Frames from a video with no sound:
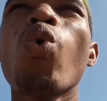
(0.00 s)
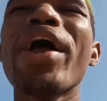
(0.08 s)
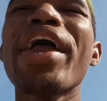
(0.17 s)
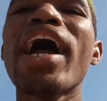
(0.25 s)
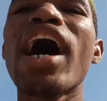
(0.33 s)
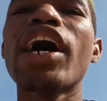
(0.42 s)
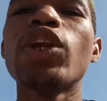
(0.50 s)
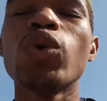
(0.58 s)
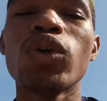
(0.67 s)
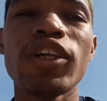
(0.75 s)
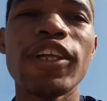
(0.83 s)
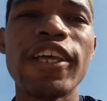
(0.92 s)
where you
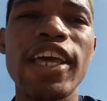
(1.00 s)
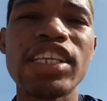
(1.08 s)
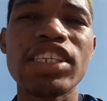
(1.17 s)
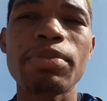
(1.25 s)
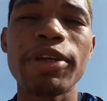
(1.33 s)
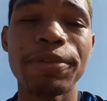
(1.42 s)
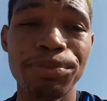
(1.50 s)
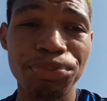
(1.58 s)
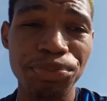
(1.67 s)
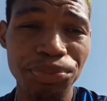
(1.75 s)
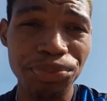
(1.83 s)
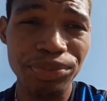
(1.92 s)
do, you see me?
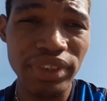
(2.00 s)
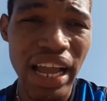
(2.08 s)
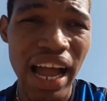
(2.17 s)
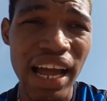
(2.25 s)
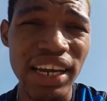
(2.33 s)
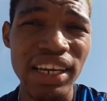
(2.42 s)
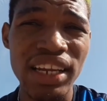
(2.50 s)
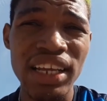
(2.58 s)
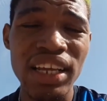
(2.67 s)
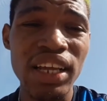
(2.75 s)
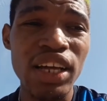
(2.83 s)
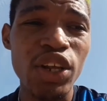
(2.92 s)

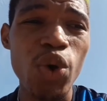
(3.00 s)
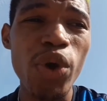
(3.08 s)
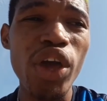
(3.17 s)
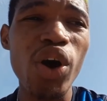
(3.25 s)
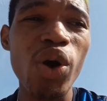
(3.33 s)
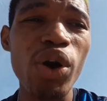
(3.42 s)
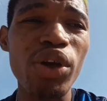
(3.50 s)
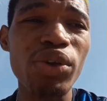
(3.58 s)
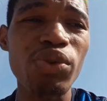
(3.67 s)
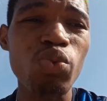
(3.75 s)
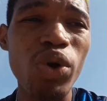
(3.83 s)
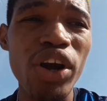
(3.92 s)
And the way how
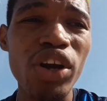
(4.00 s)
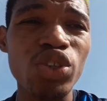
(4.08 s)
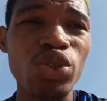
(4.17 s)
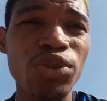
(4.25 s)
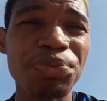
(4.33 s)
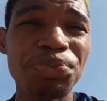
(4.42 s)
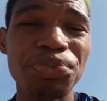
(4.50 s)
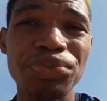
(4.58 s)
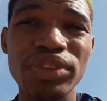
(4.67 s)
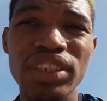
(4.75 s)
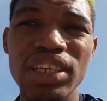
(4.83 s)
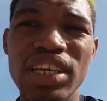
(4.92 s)
it works too,
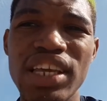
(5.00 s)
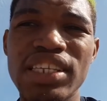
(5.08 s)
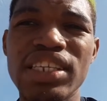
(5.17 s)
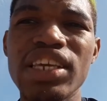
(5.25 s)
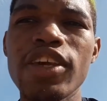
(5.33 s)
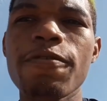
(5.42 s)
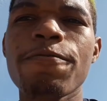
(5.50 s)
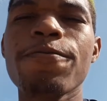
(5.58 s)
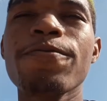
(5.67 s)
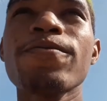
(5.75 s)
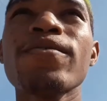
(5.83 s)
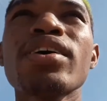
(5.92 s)
you see, if,
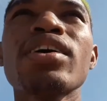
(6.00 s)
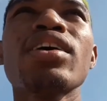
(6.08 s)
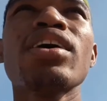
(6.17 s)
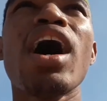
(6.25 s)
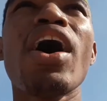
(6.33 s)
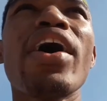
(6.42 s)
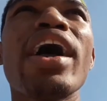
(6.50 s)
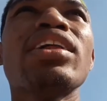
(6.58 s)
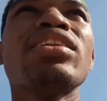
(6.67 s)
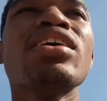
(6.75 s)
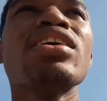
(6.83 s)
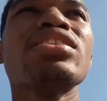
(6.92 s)

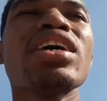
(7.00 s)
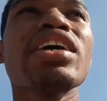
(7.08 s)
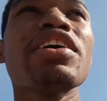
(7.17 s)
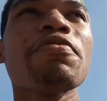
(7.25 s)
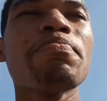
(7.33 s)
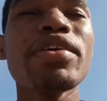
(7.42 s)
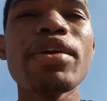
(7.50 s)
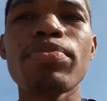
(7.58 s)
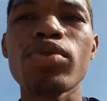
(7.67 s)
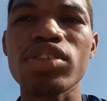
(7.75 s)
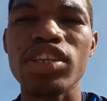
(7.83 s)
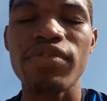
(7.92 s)
alright, say if me
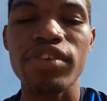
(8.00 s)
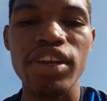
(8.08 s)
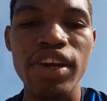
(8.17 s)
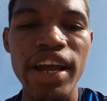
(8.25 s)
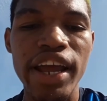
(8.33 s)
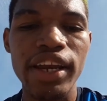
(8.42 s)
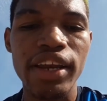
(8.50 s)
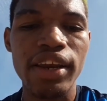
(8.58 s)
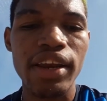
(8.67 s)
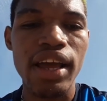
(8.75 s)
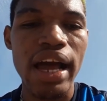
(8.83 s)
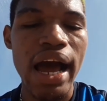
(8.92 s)
post a video, right,
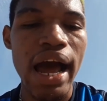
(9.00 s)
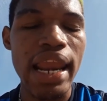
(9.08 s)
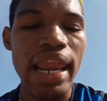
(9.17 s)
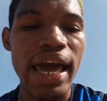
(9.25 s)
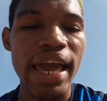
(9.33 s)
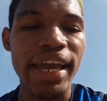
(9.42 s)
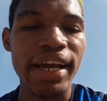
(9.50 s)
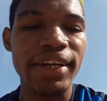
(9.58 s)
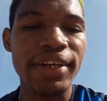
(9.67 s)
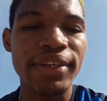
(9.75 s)
and like